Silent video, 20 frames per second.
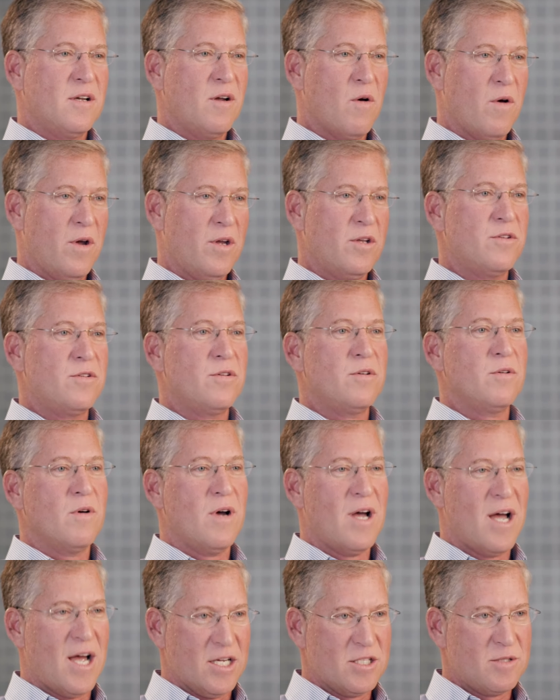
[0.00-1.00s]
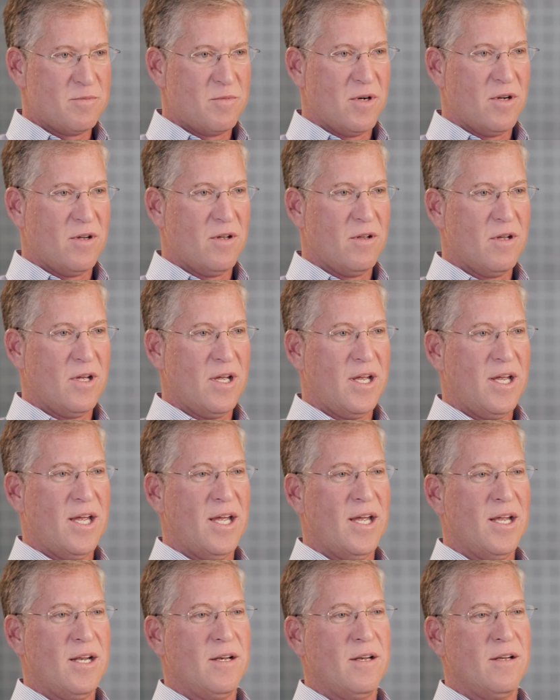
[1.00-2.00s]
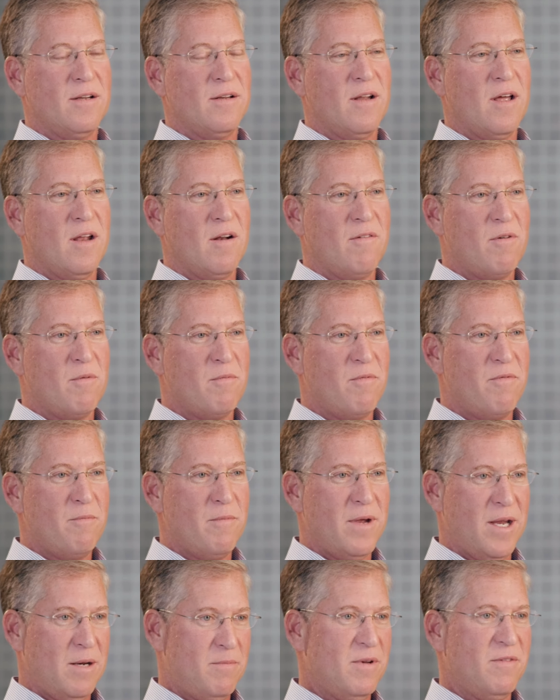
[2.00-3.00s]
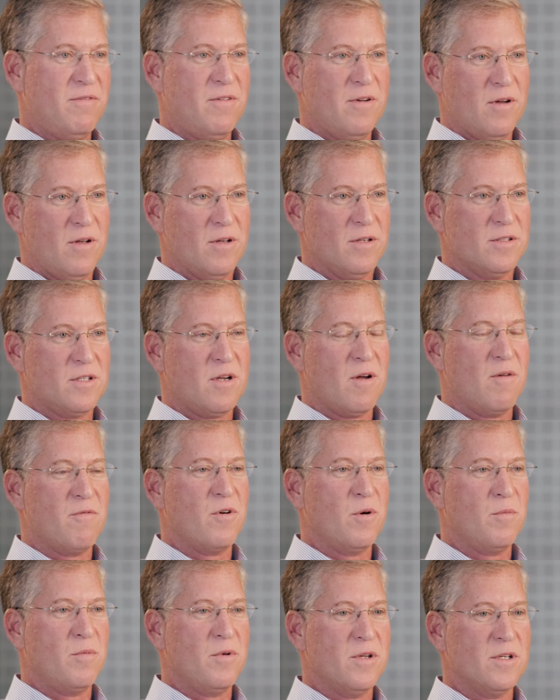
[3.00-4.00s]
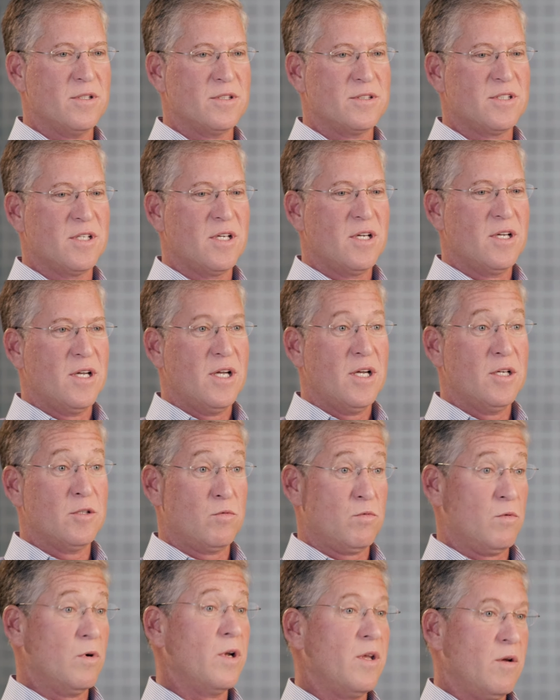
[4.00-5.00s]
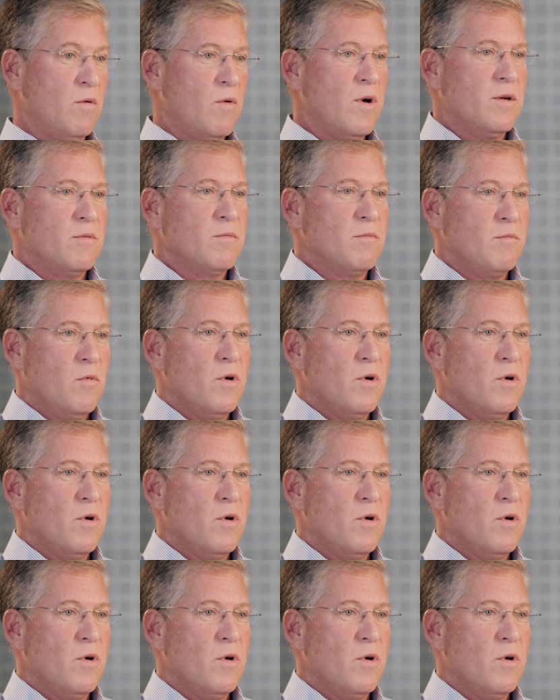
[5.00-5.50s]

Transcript: going to a hospital and none of them made me feel as comfortable as, as really what,